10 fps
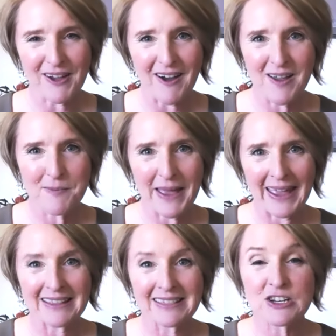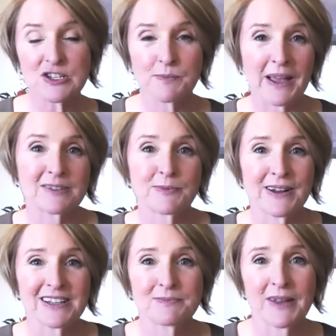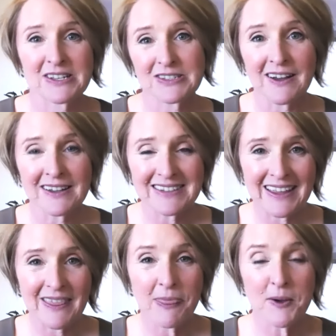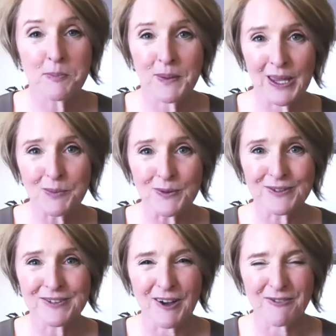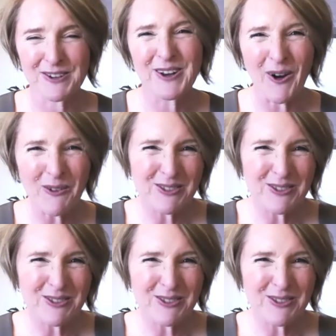I'm a leadership expert. I specialize in the people stuff, you know,